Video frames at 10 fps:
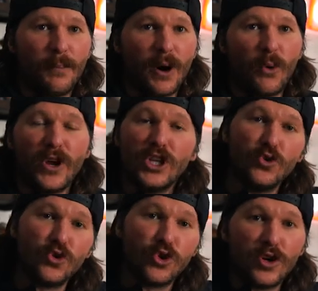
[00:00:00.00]
But when
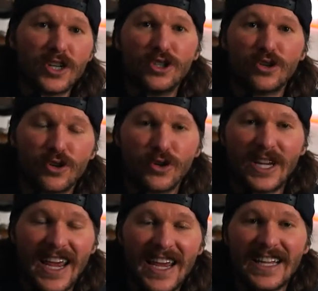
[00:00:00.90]
you look to
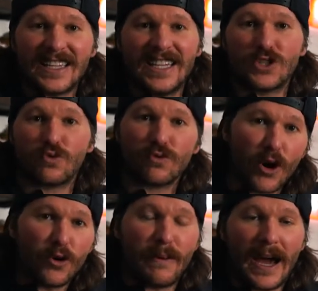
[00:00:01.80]
create this
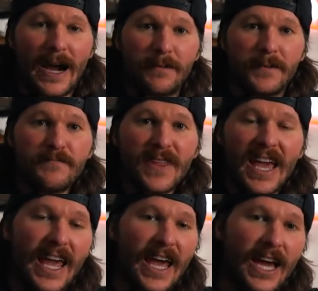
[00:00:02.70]
roadmap
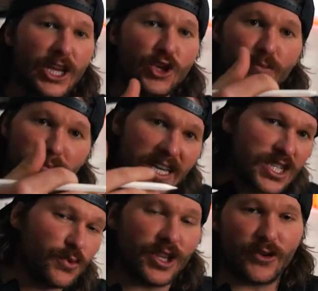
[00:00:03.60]
and you
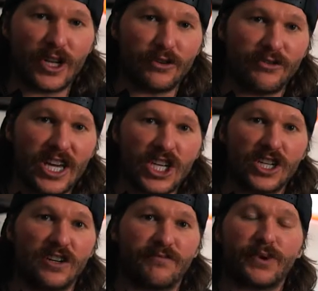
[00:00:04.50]
mix it with your
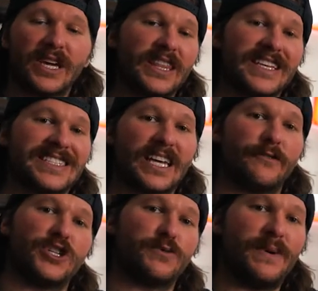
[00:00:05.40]
innovation of bringing this
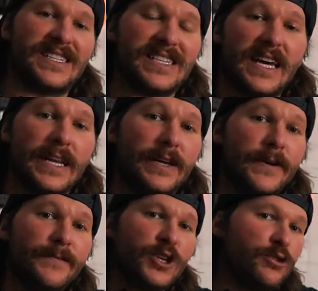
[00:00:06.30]
leverage space in,
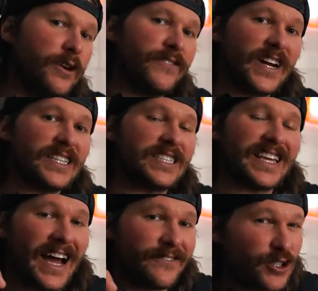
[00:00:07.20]
you
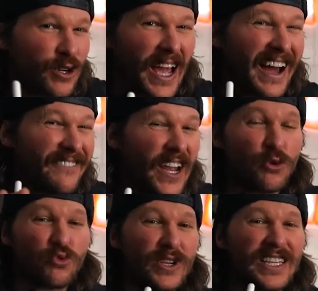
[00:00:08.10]
have to have a
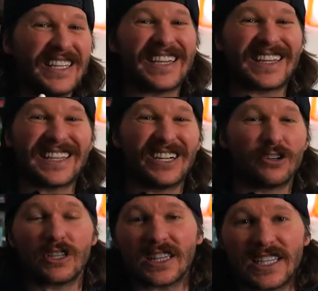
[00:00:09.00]
really
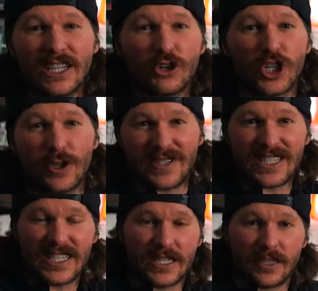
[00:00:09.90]
clear leadership
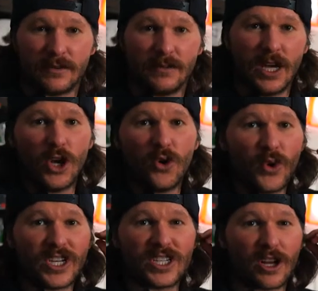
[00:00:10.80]
system,
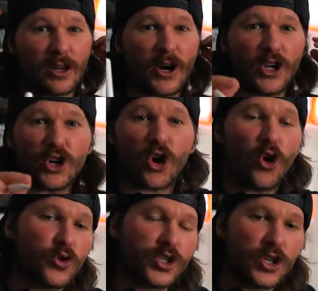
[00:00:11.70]
which is all about your
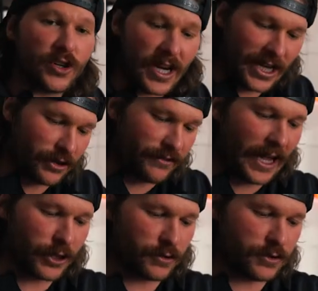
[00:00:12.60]
culture and your
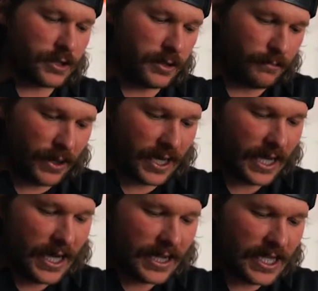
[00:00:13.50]
values. But
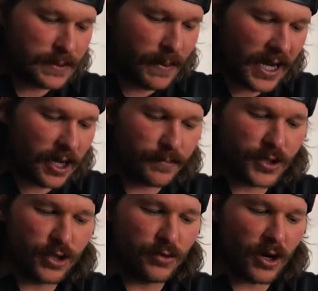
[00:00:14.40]
let's back up
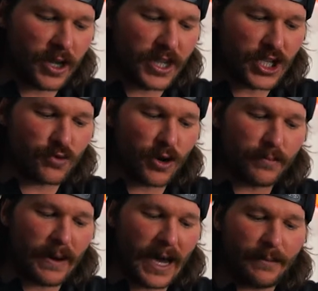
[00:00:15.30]
to on this
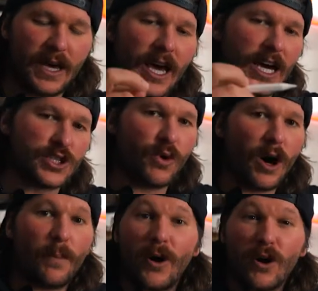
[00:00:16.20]
roadmap as
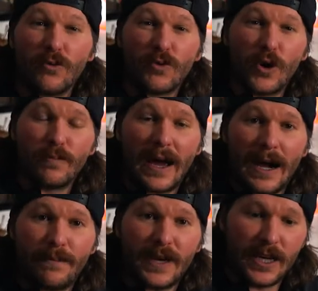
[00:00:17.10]
well. Part of the
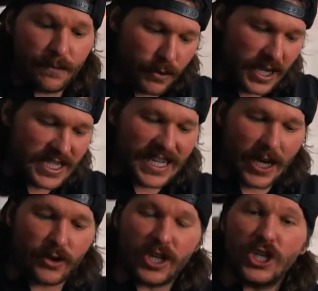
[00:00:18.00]
roadmap, it breaks
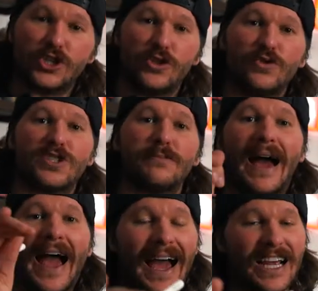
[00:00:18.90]
down into some
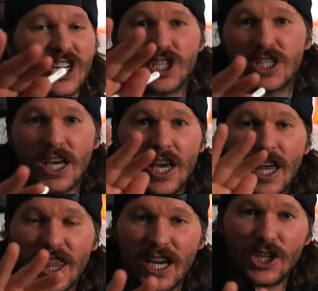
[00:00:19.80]
actions
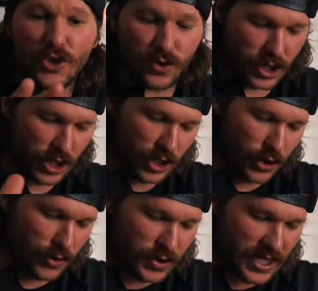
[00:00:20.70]
that you can
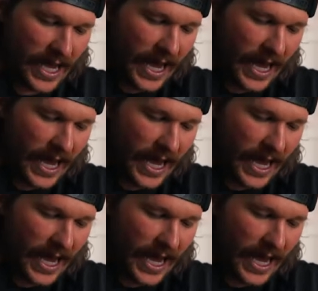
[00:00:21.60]
use.